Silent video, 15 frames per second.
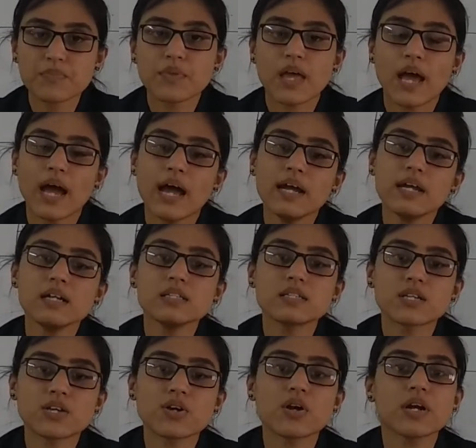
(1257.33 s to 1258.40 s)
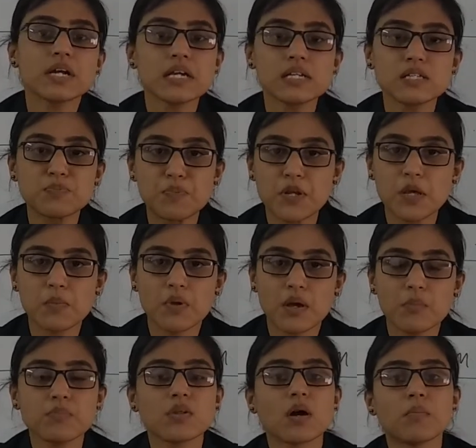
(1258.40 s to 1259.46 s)
and in securities
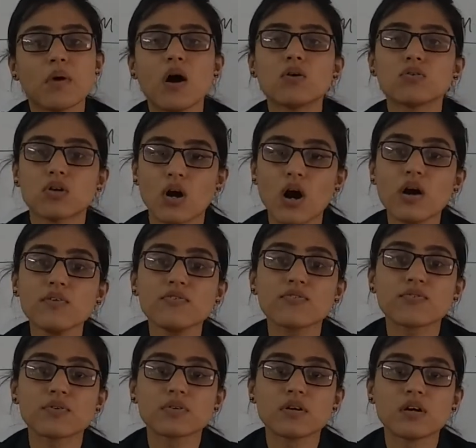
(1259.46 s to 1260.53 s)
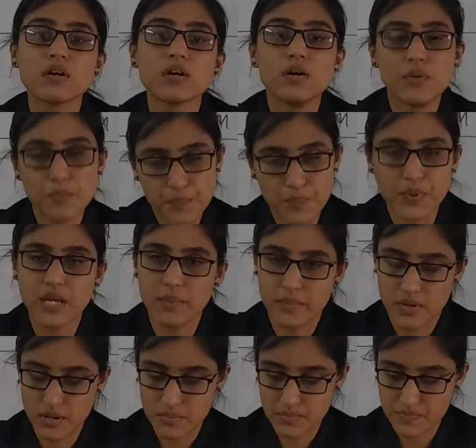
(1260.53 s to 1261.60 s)
premium, the amount of
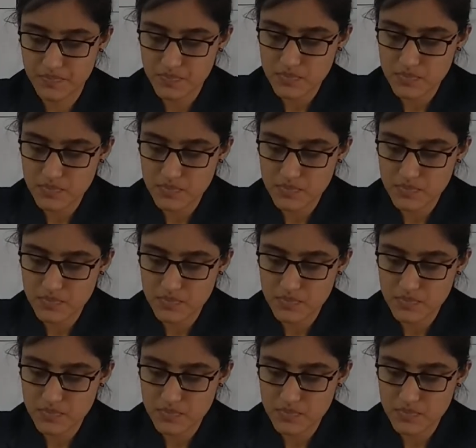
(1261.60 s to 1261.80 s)
premium.